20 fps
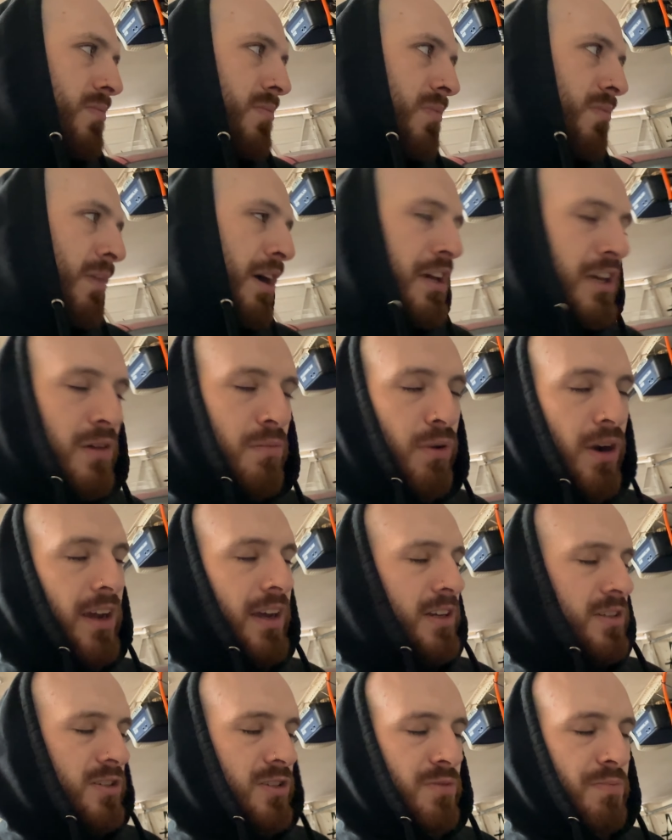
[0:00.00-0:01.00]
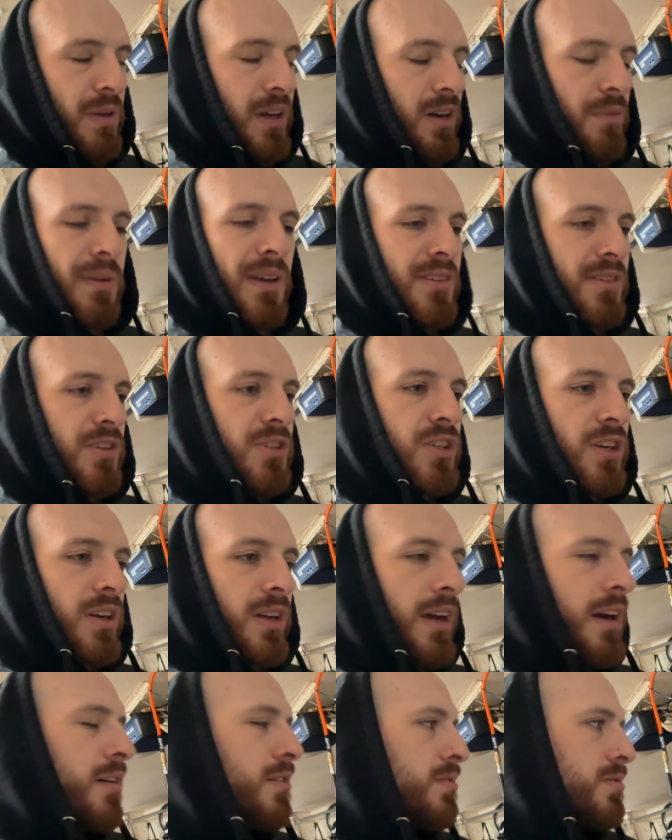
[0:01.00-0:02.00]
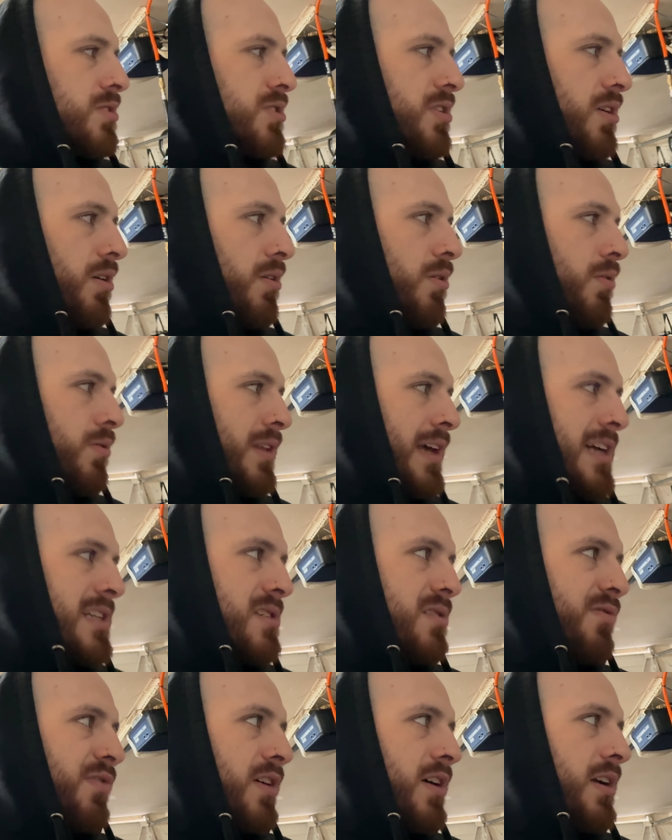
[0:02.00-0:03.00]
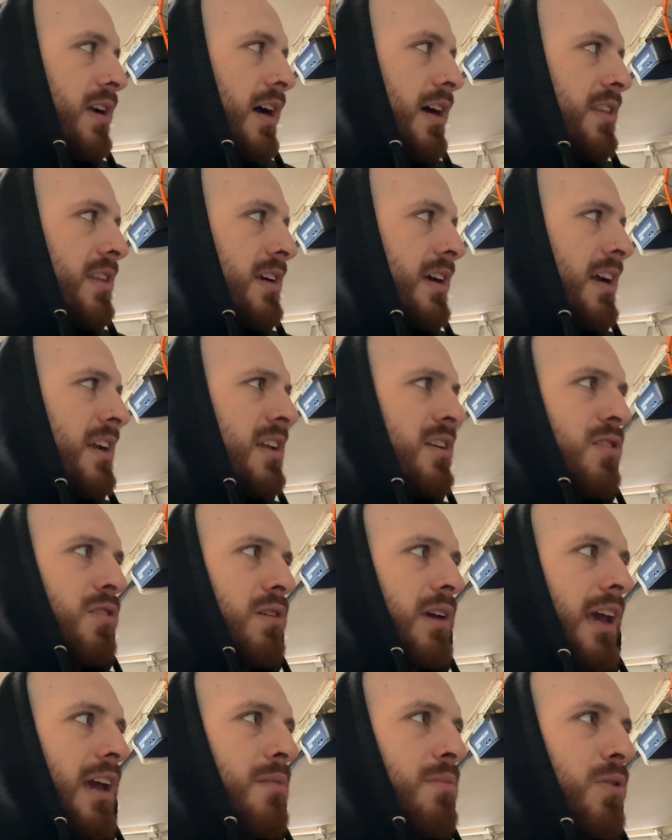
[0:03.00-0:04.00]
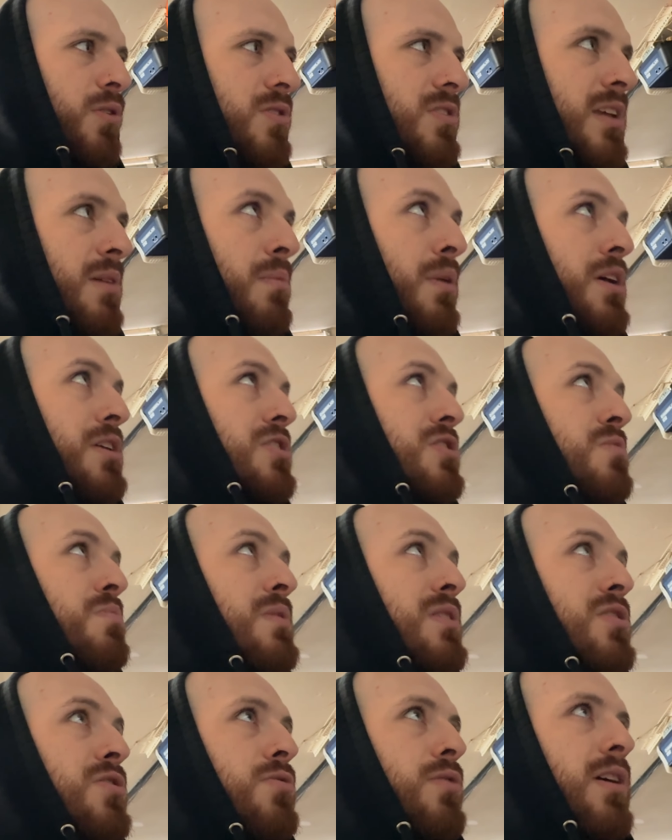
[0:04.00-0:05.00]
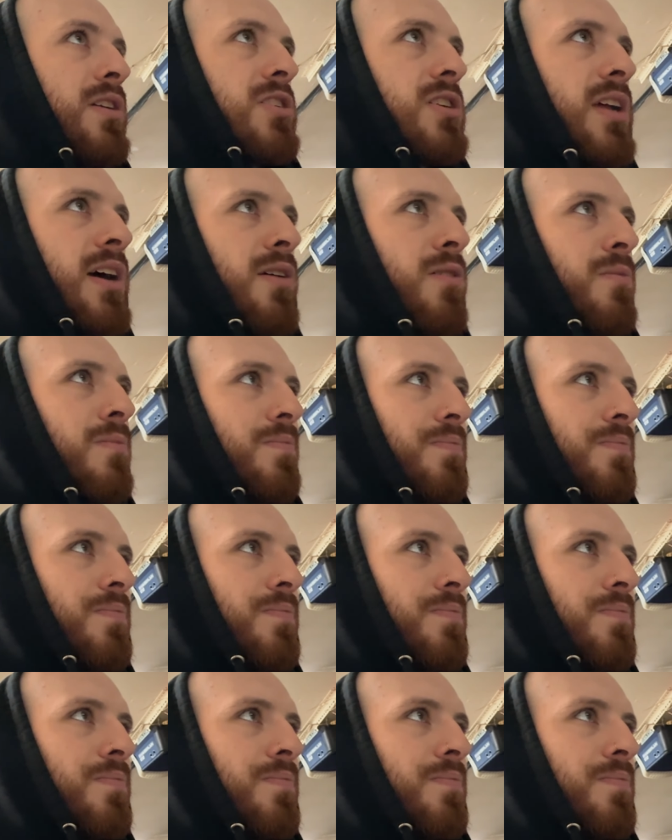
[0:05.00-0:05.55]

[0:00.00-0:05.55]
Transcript: My e-brake is just being a piece of shit now, so that's fun. I think I need new cables. They might just be stretched out.